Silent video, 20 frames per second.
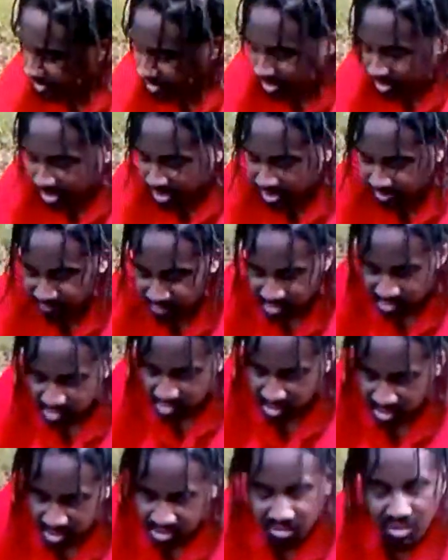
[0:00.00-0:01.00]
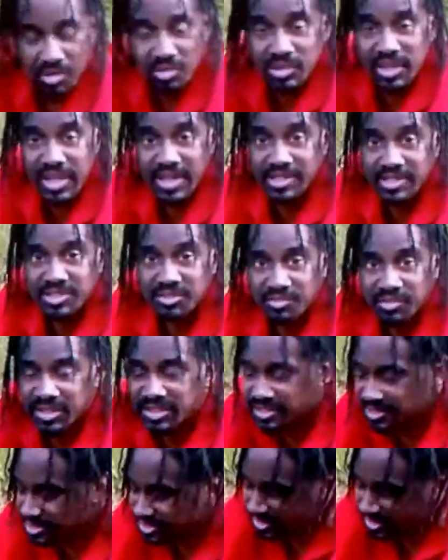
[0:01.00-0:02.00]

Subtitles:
Alright, if you're going to grow lettuce greens